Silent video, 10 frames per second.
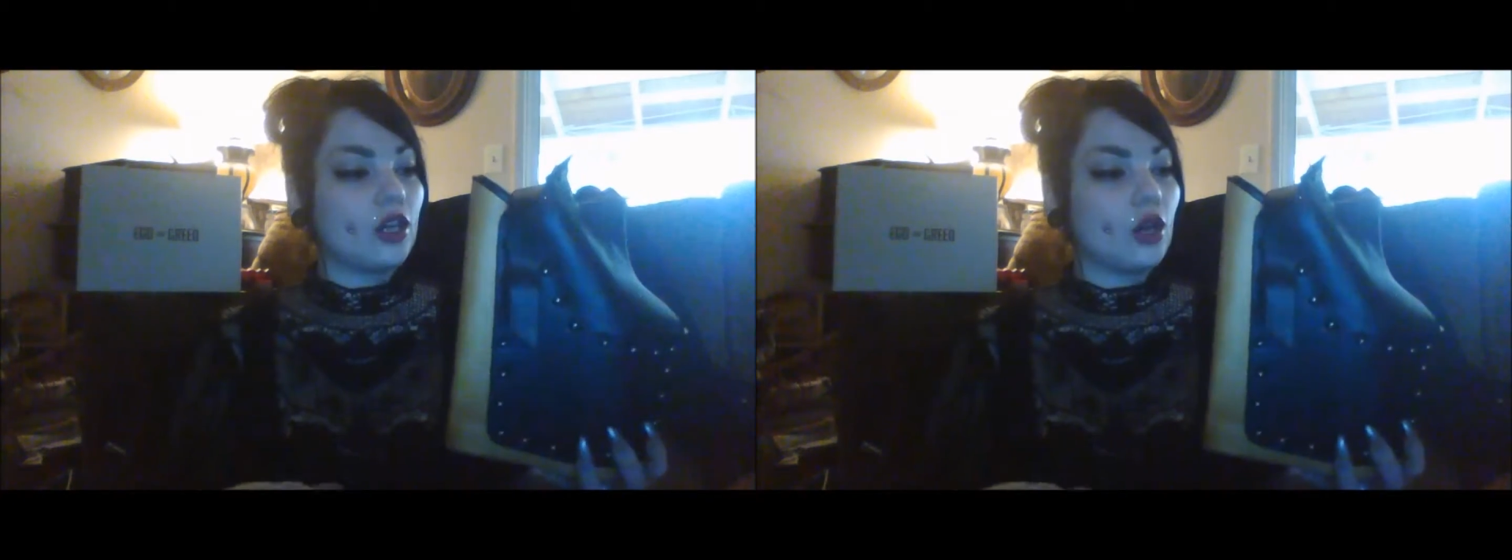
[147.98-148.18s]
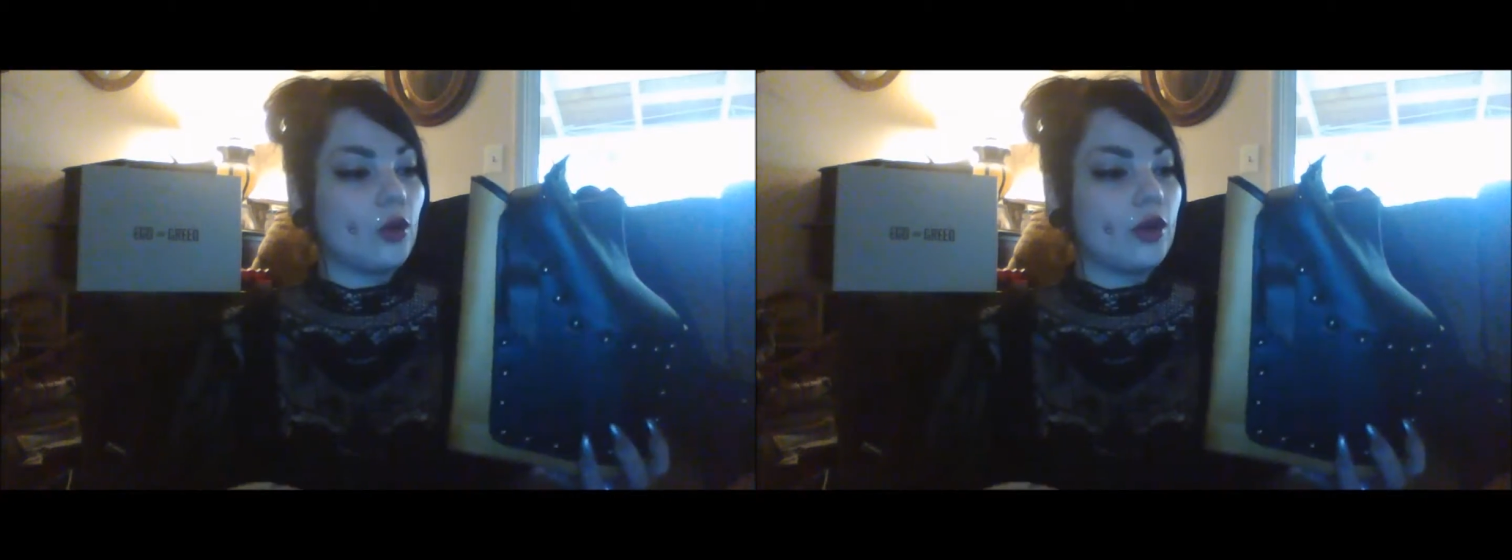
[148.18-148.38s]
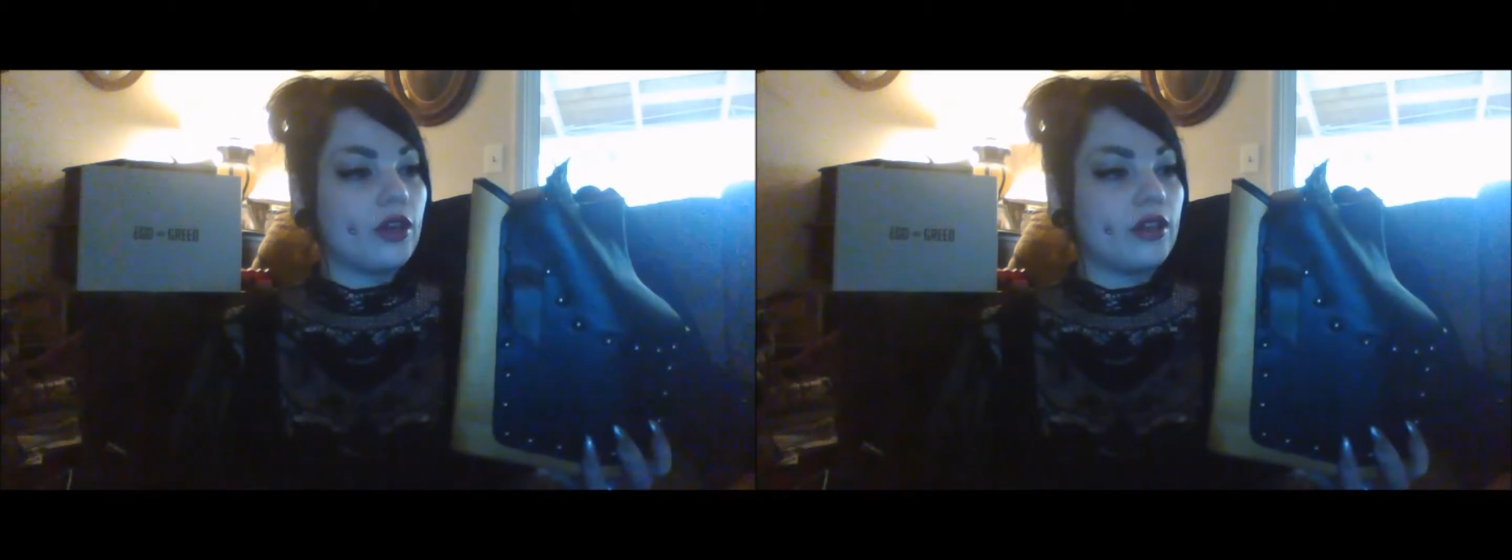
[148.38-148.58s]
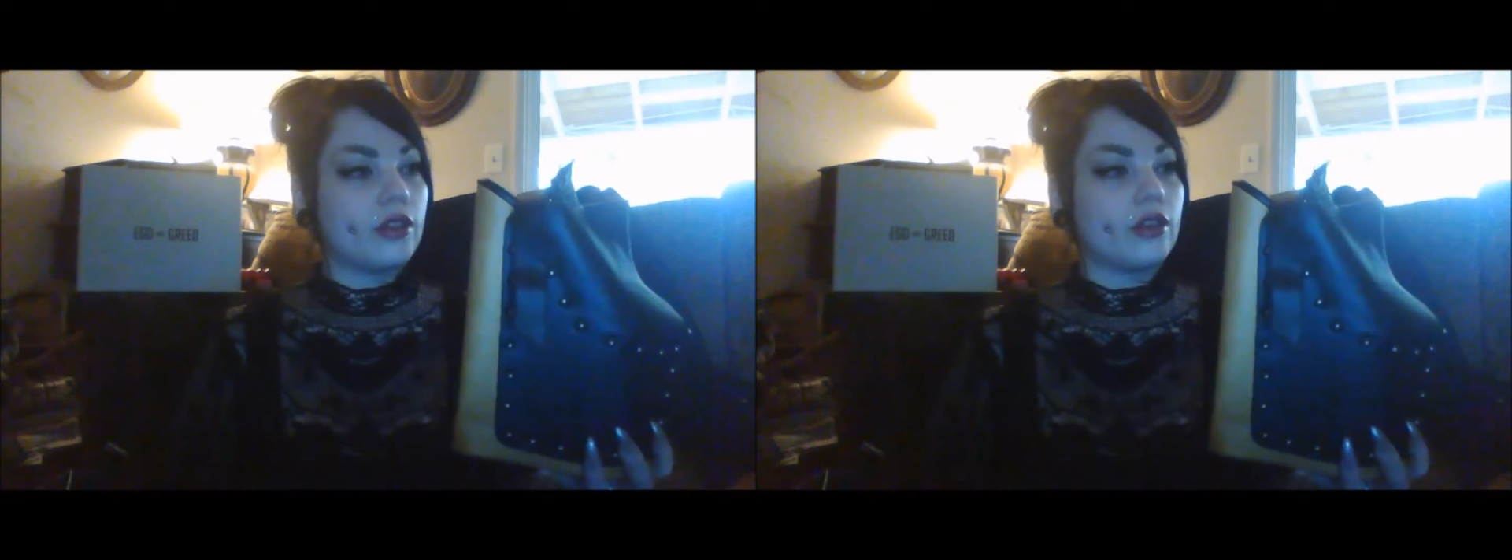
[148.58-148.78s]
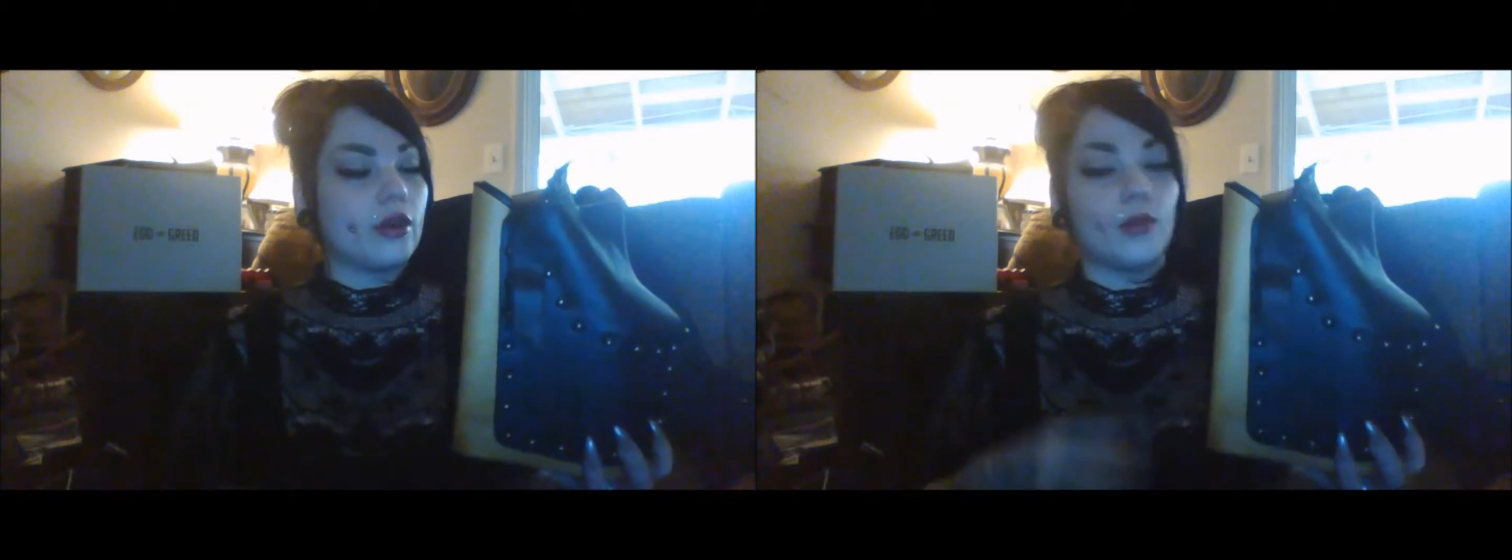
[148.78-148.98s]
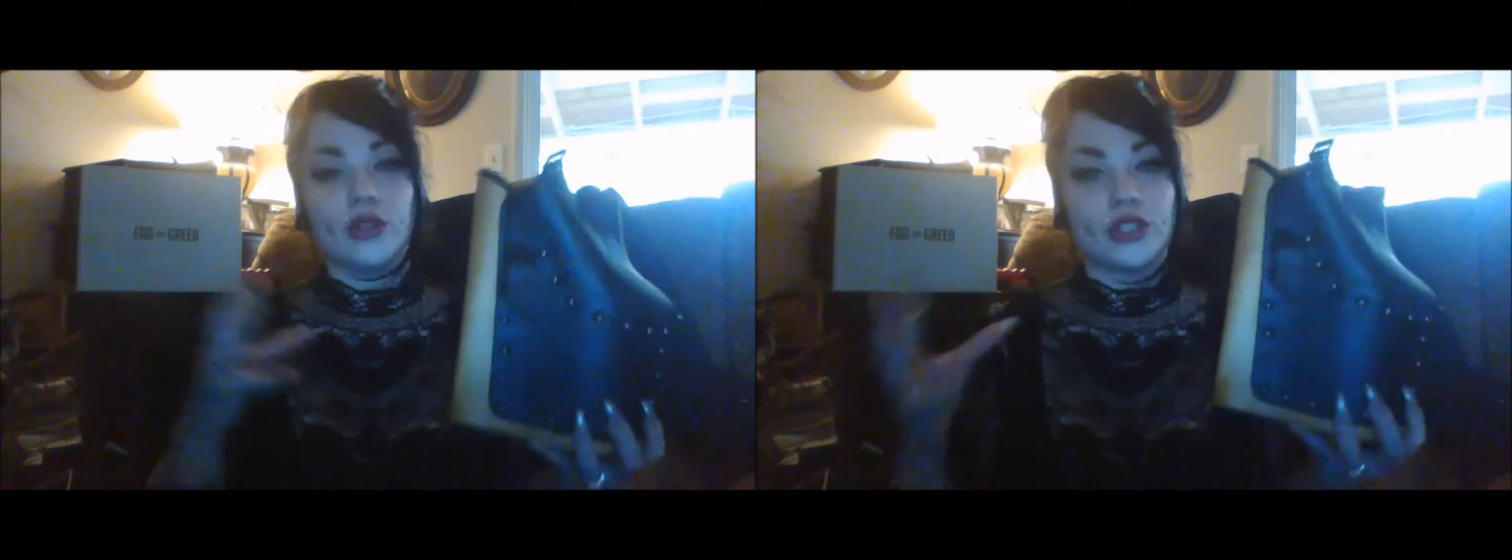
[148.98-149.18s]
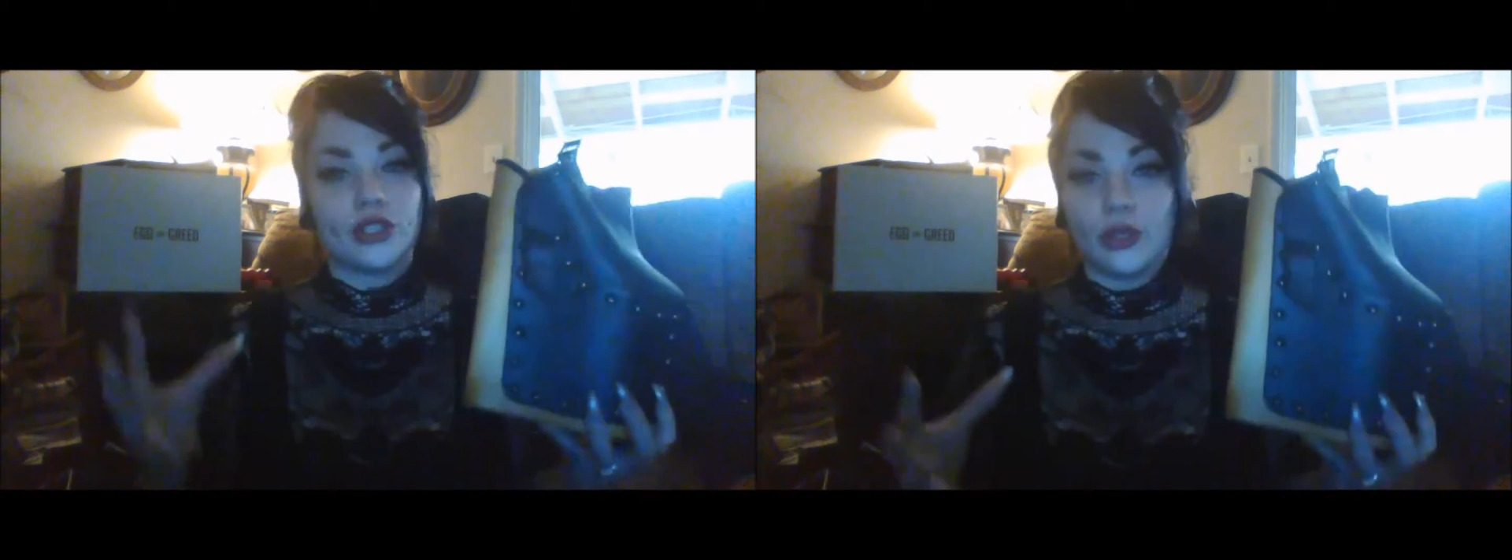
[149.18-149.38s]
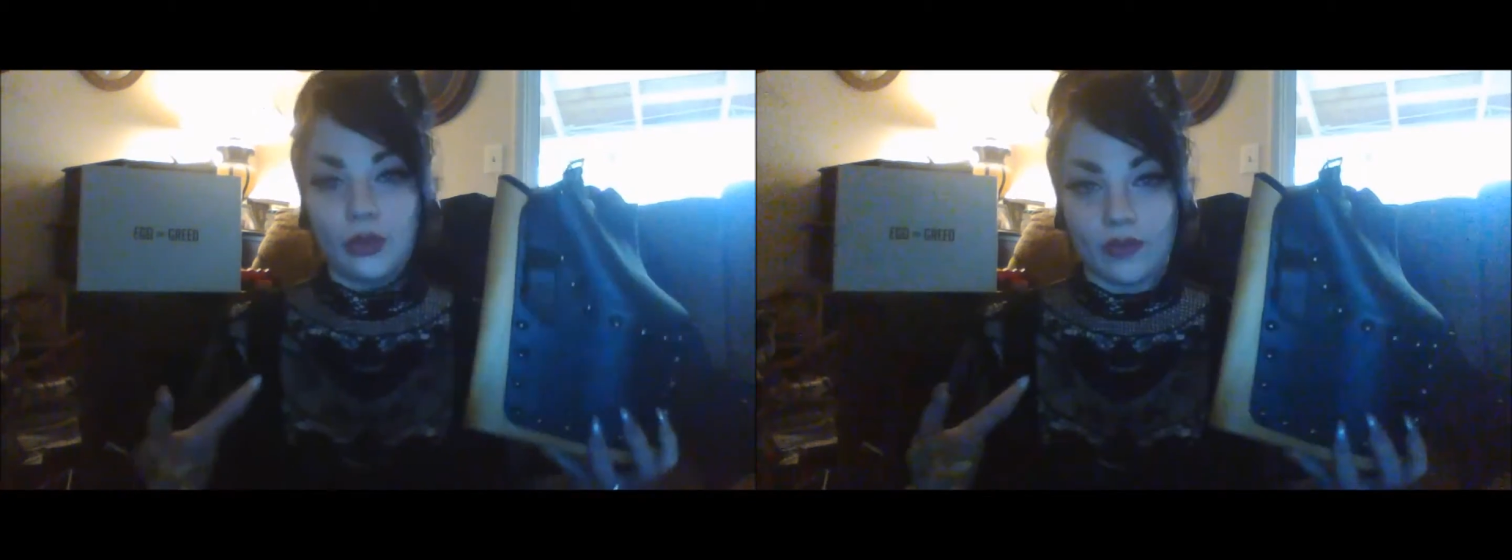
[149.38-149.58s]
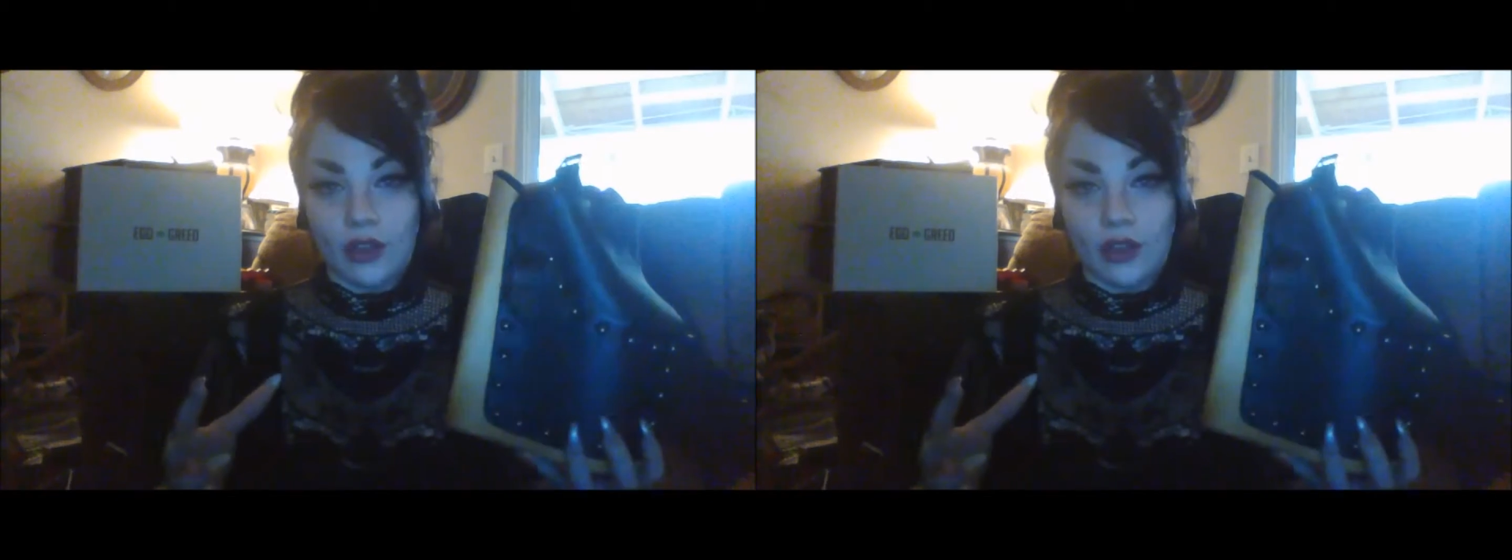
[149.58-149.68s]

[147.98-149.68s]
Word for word: go with a multitude of